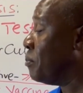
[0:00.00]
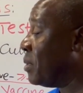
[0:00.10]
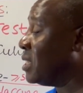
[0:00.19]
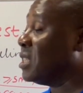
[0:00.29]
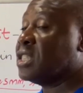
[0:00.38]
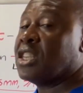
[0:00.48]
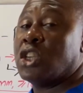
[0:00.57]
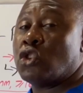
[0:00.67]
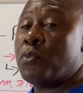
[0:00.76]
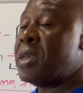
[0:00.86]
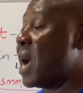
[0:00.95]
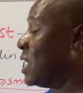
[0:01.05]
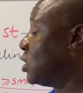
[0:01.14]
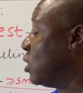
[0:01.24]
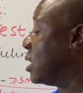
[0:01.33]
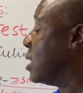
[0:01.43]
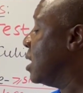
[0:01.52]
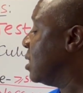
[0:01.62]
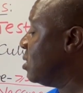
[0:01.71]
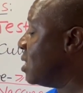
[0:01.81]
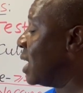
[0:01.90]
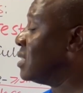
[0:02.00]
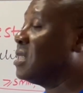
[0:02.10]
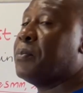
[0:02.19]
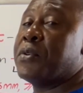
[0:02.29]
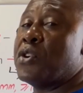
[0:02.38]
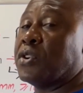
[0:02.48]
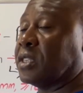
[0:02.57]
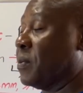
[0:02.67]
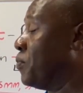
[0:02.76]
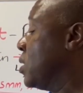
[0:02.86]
patients to be isolated. That is the priority.